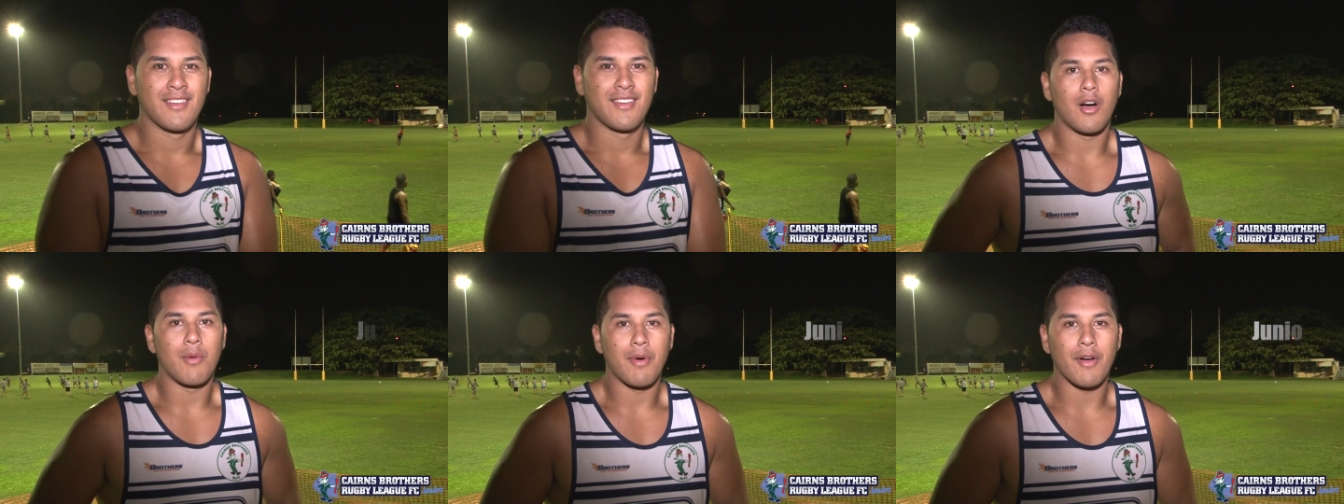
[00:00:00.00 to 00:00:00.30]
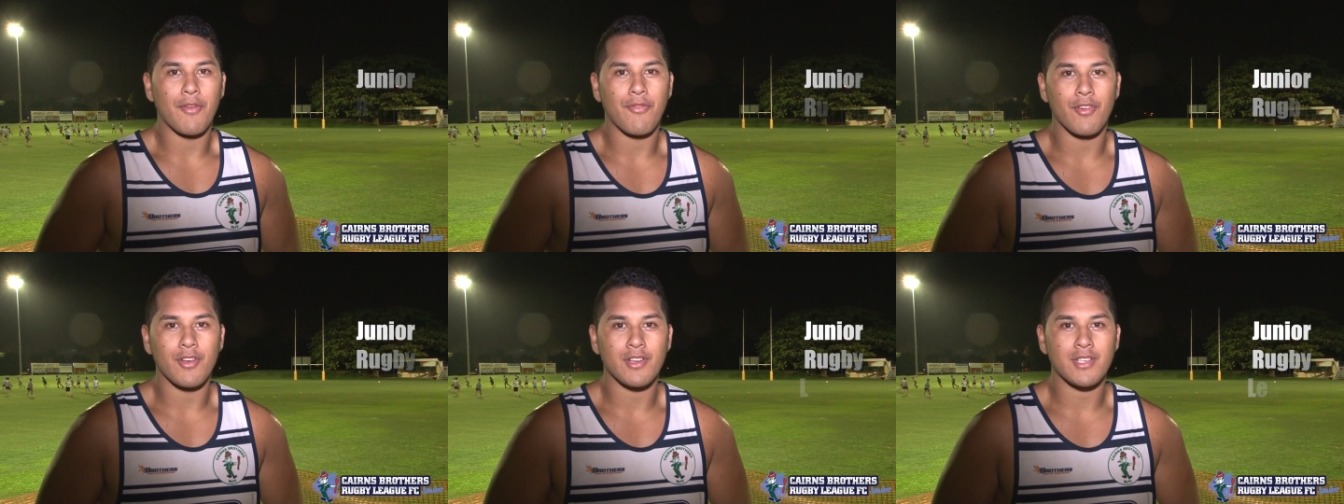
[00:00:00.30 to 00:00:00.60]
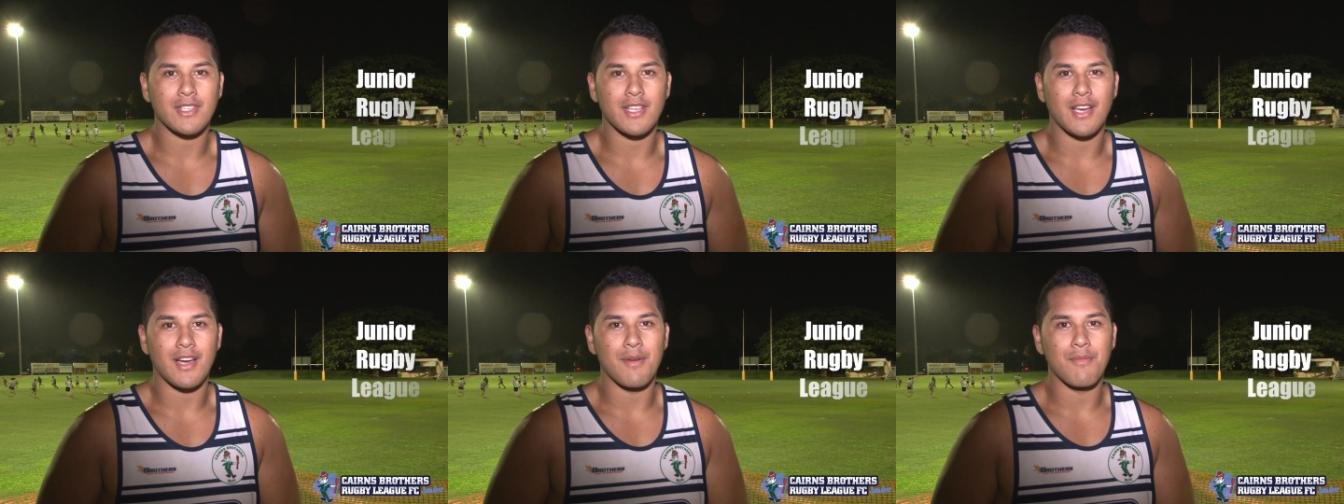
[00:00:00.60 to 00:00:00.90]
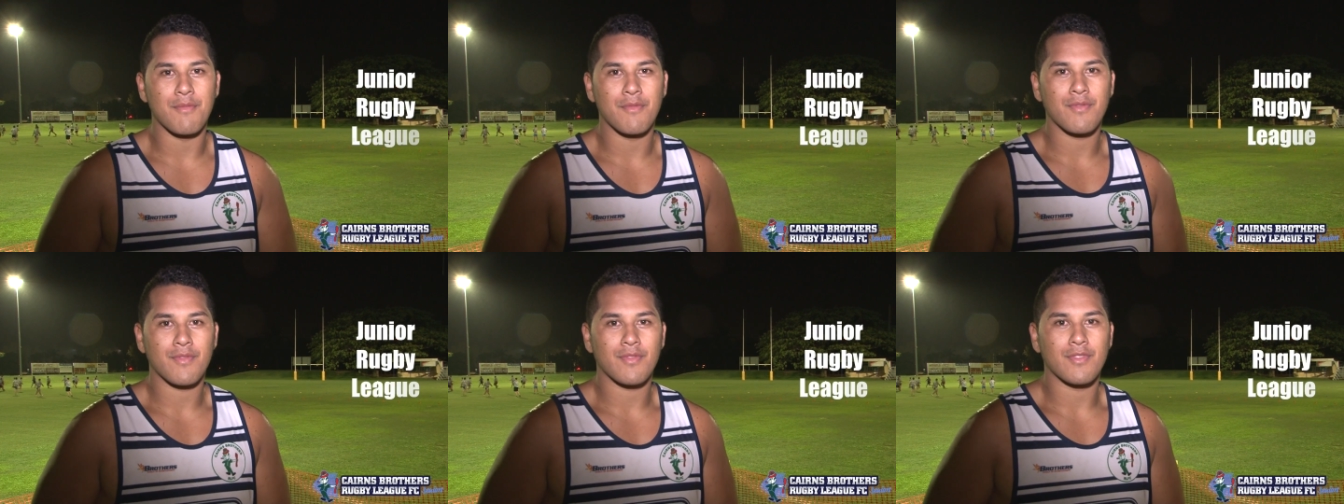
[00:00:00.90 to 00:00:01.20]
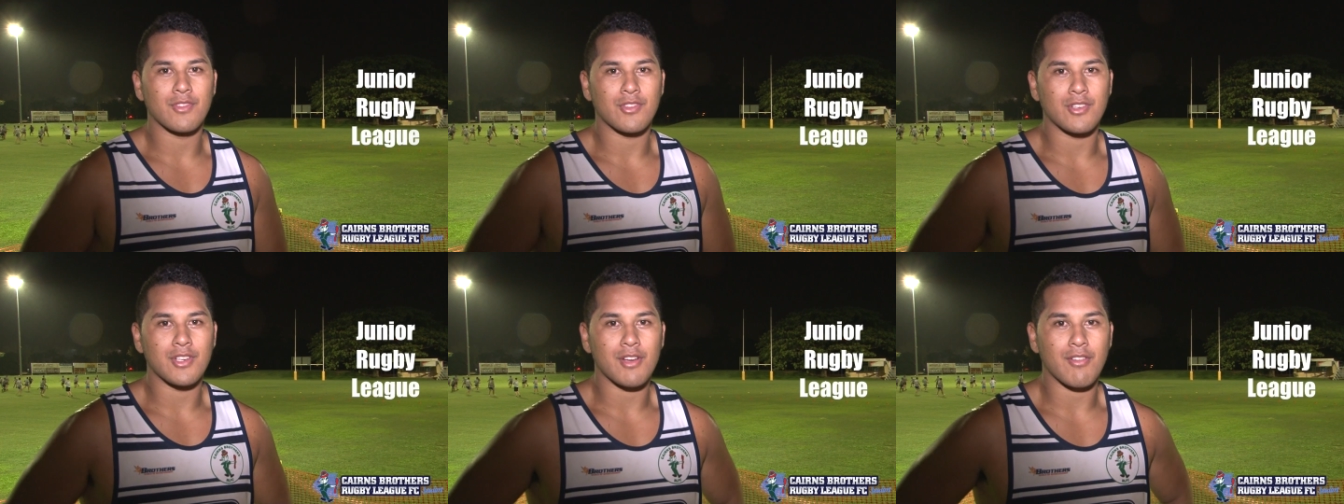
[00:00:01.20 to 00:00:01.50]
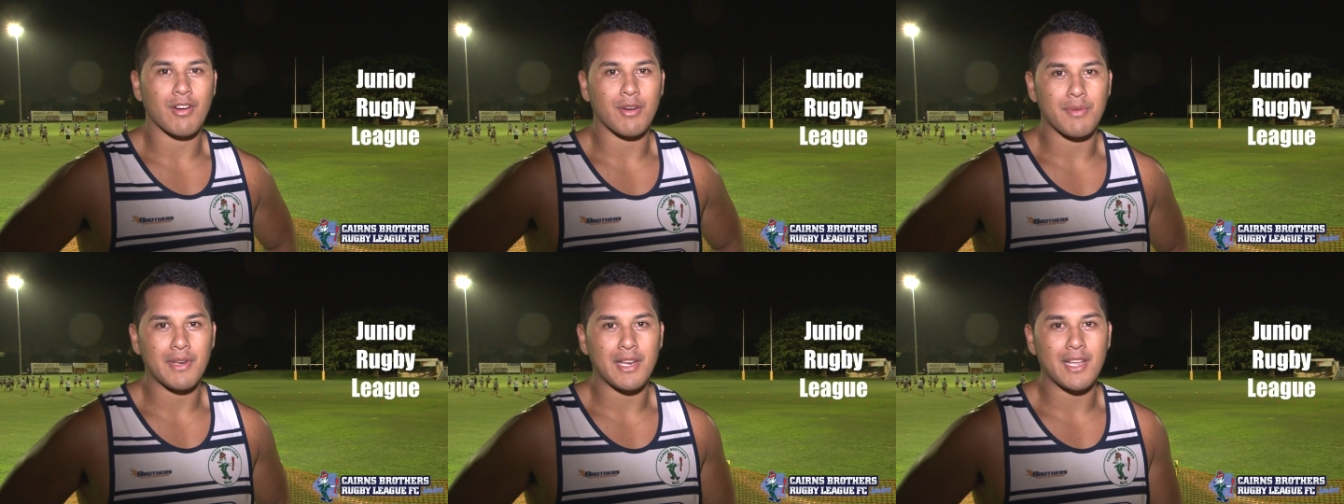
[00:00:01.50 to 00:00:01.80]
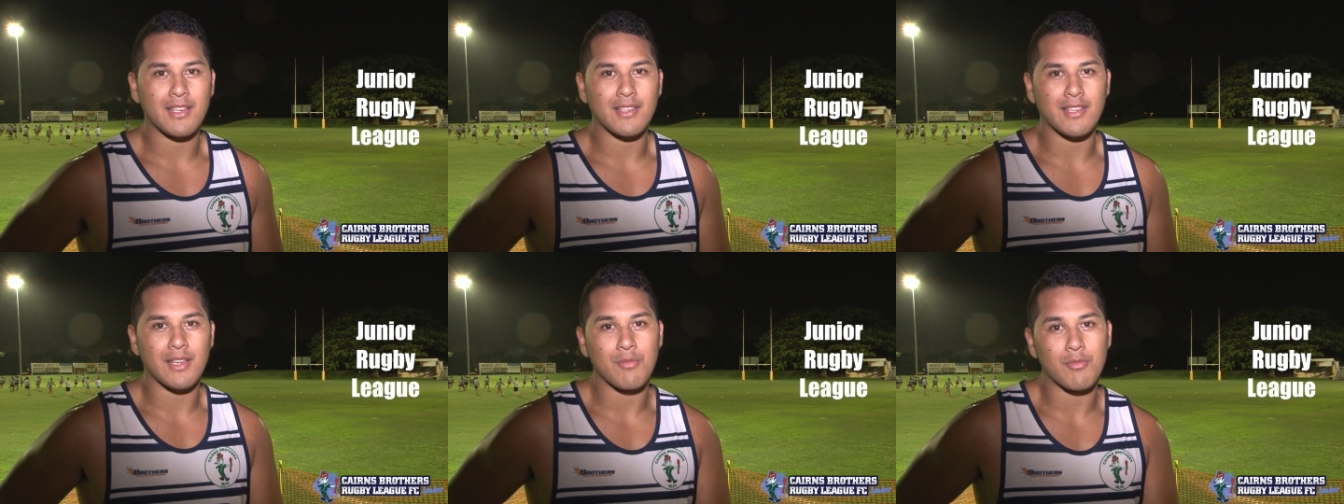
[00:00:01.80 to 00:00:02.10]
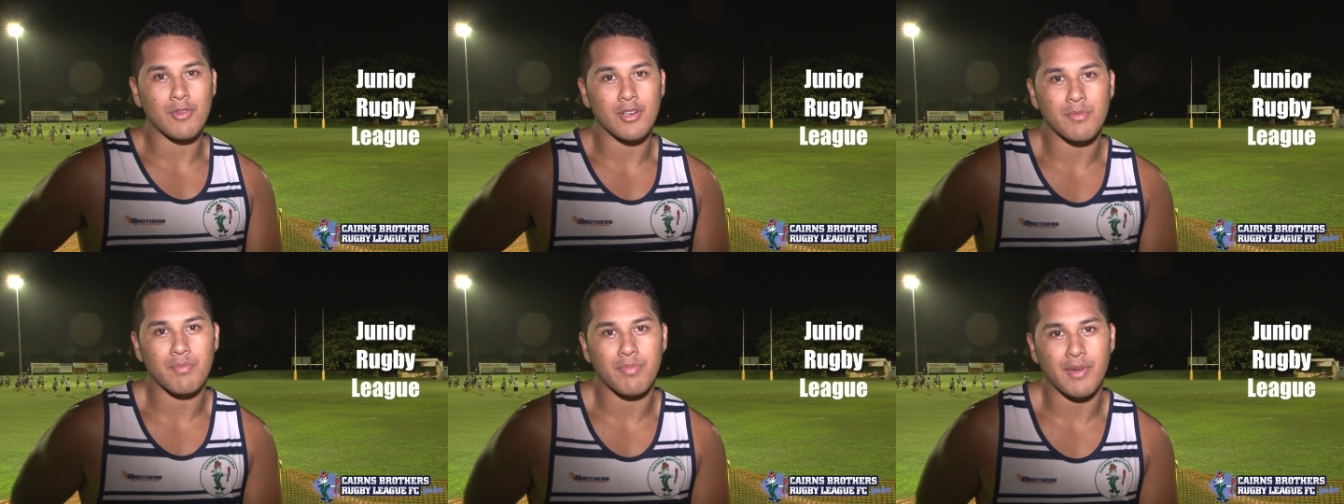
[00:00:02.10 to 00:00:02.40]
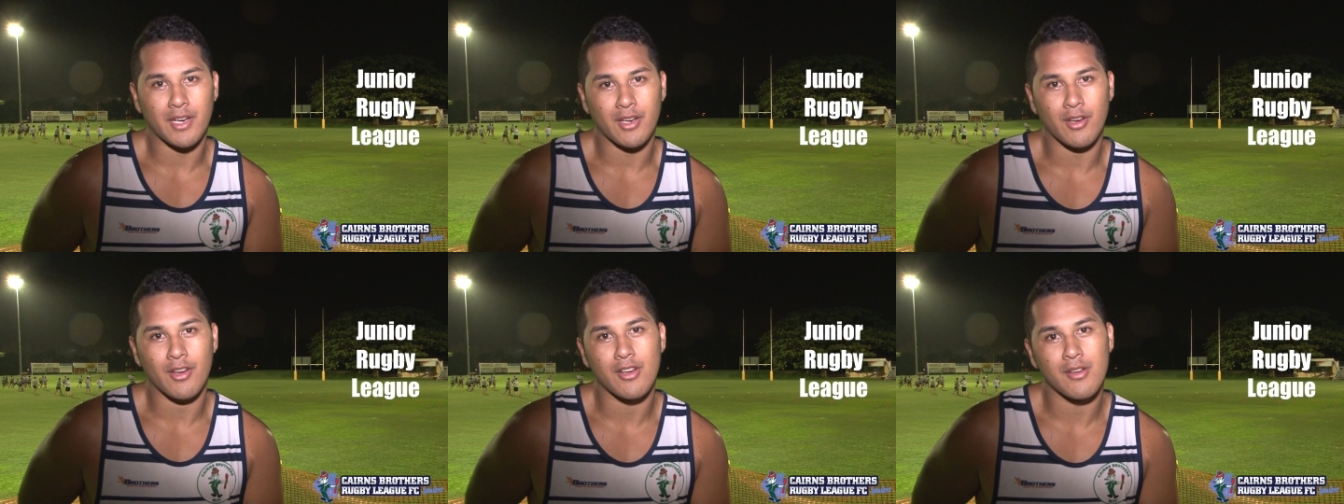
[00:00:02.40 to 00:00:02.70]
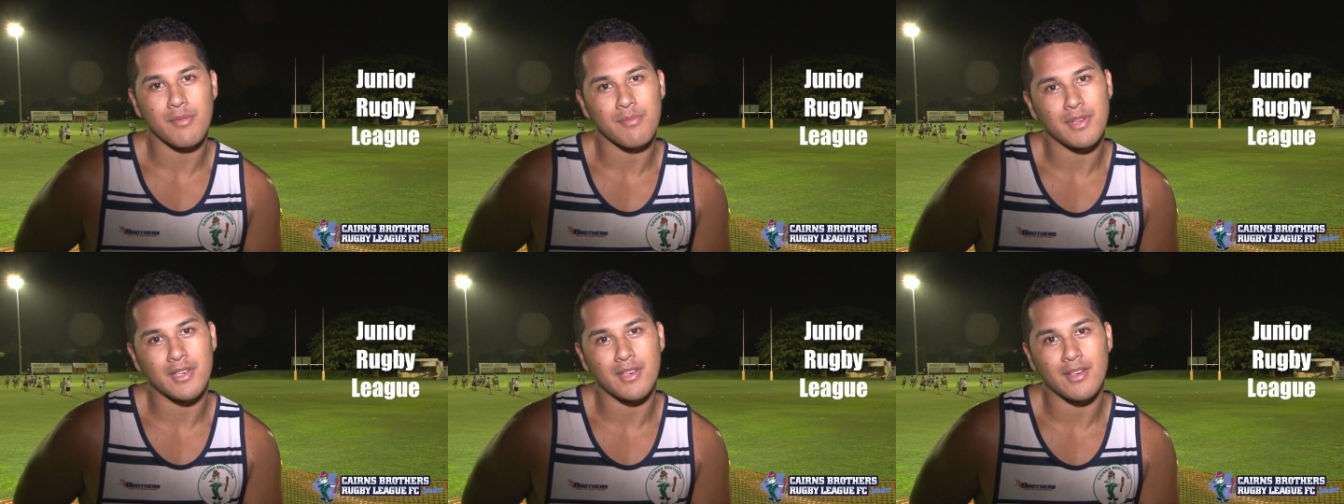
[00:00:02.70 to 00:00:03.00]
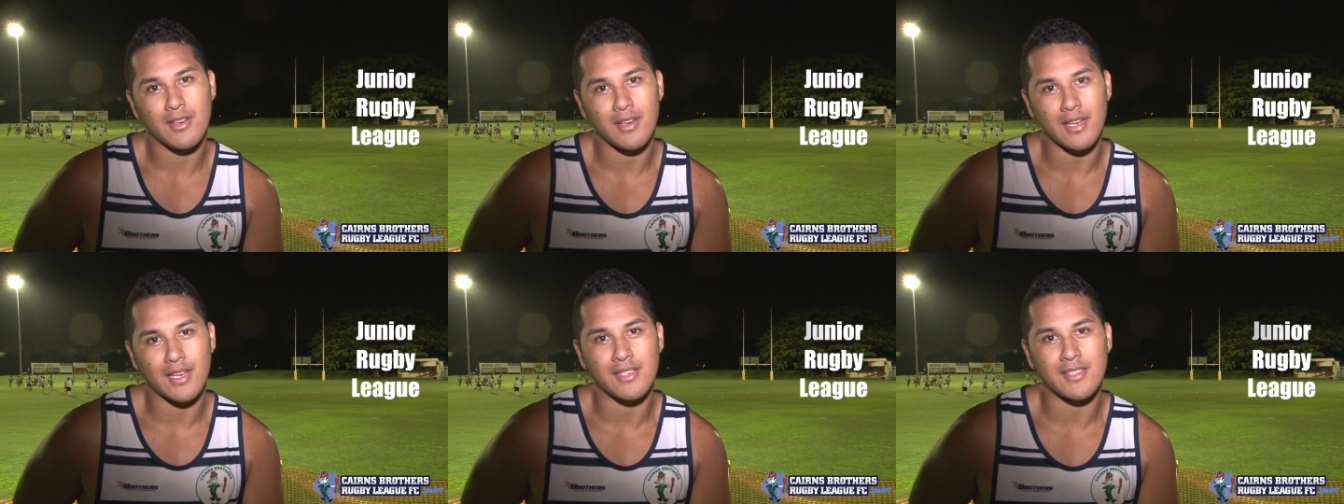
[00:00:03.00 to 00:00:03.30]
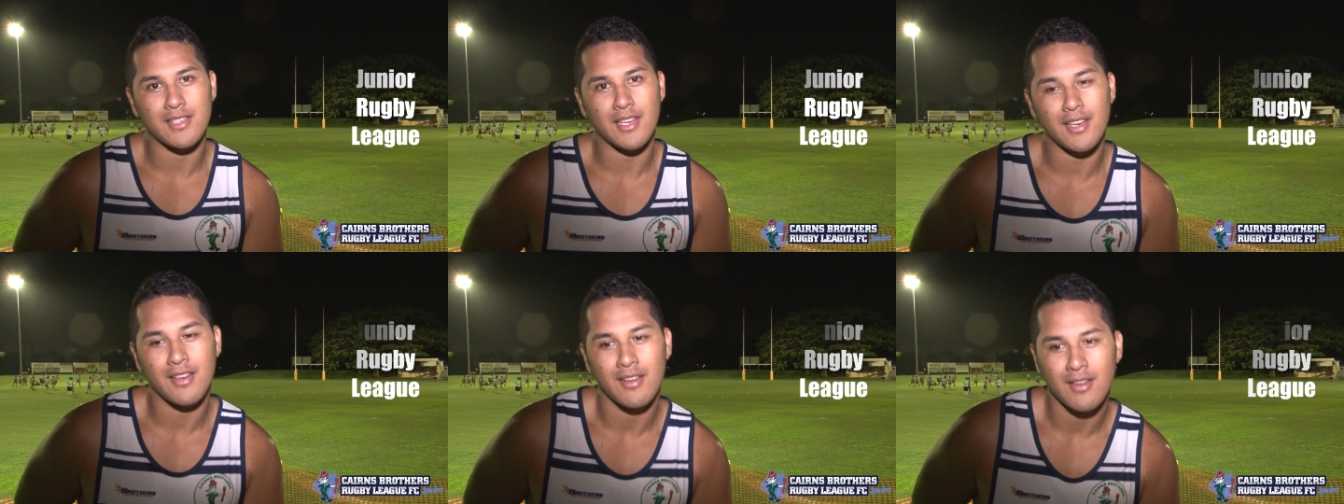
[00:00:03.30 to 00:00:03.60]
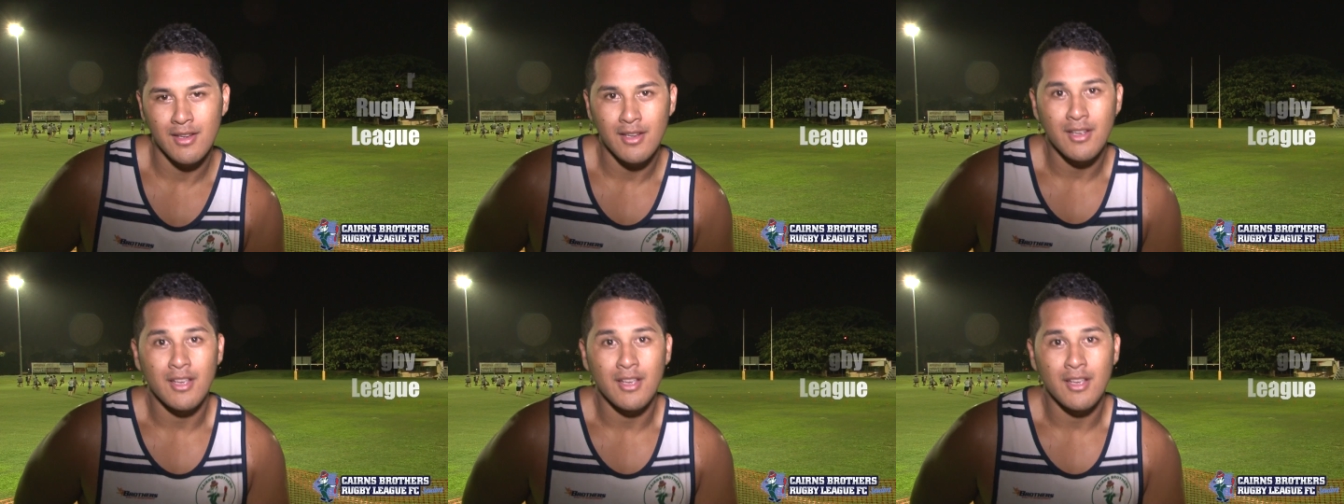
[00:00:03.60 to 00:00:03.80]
Well, my first um, junior rugby league team was back home in NZ,